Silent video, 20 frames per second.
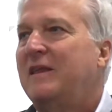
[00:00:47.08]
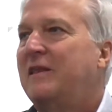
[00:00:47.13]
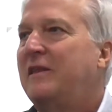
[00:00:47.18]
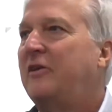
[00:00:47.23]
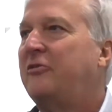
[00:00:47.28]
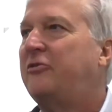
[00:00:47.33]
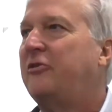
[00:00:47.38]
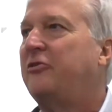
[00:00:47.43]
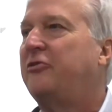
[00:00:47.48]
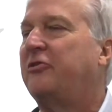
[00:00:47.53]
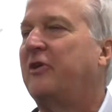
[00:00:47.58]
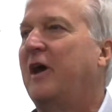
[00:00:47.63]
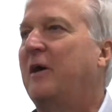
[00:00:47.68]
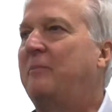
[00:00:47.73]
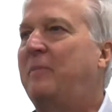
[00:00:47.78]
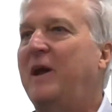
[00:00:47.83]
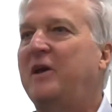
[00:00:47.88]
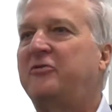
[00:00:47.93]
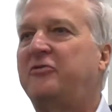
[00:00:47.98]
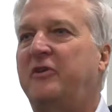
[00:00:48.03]
This is
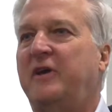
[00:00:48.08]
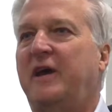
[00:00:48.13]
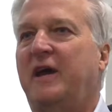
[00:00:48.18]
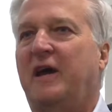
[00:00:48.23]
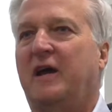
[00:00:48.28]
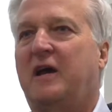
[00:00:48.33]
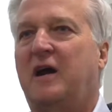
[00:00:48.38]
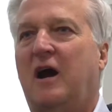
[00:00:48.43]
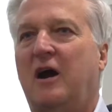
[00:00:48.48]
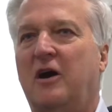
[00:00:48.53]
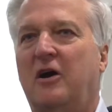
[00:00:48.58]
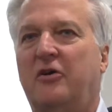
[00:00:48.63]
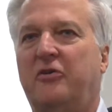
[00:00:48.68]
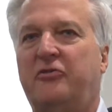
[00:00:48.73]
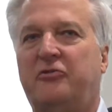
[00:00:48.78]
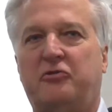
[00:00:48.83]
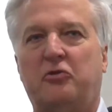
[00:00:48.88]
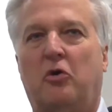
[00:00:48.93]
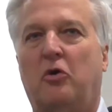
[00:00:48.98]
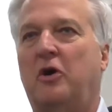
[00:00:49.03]
basically a car
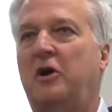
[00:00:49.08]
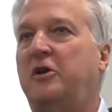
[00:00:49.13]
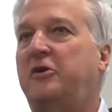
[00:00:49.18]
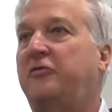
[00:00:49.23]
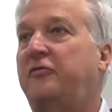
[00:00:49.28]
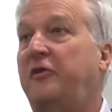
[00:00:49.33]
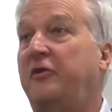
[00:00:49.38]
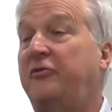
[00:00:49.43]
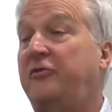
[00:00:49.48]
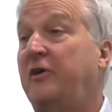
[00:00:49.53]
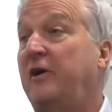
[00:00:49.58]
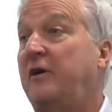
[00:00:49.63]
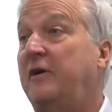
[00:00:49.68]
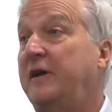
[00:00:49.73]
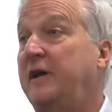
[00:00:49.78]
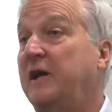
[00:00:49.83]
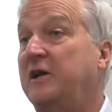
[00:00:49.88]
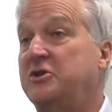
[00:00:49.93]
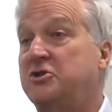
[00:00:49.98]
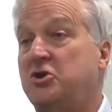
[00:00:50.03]
storage
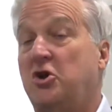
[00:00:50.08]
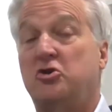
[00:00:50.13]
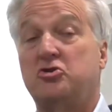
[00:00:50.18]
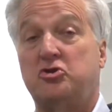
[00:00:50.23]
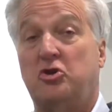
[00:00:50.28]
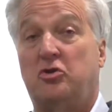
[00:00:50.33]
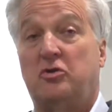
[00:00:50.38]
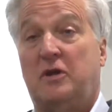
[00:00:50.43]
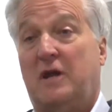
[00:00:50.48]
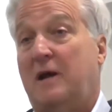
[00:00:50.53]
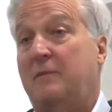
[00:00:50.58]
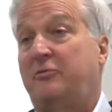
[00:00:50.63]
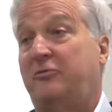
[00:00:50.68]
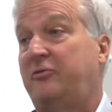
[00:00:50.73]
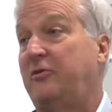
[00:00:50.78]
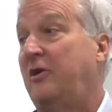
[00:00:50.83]
facility and social club.